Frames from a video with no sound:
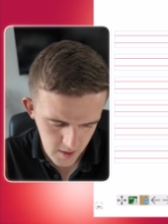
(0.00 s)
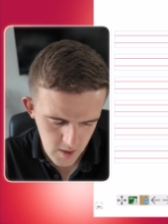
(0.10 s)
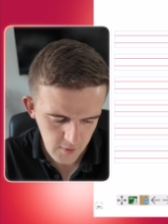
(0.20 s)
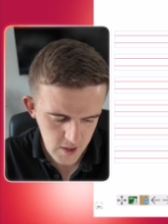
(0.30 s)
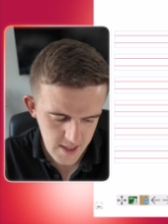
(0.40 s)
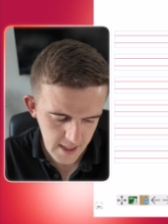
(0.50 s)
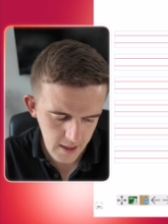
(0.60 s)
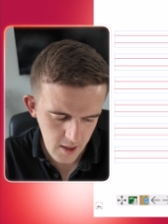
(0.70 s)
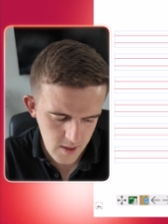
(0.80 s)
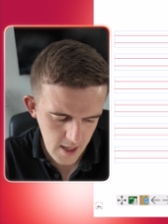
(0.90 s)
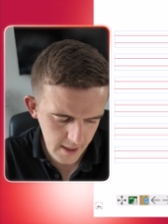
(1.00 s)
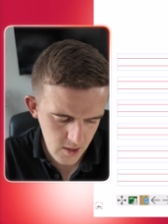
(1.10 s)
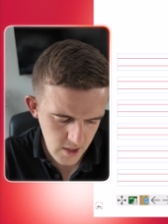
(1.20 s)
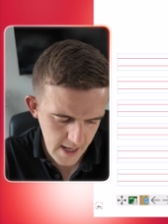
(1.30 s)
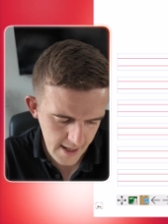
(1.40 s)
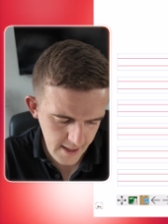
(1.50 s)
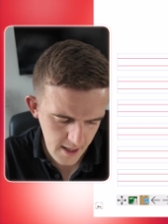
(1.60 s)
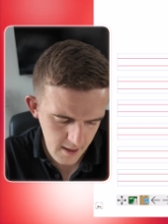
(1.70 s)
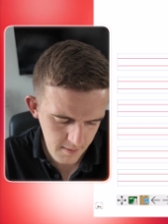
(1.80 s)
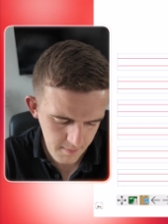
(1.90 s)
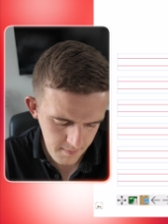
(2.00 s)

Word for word: So I've got sticky notes that I can just add in.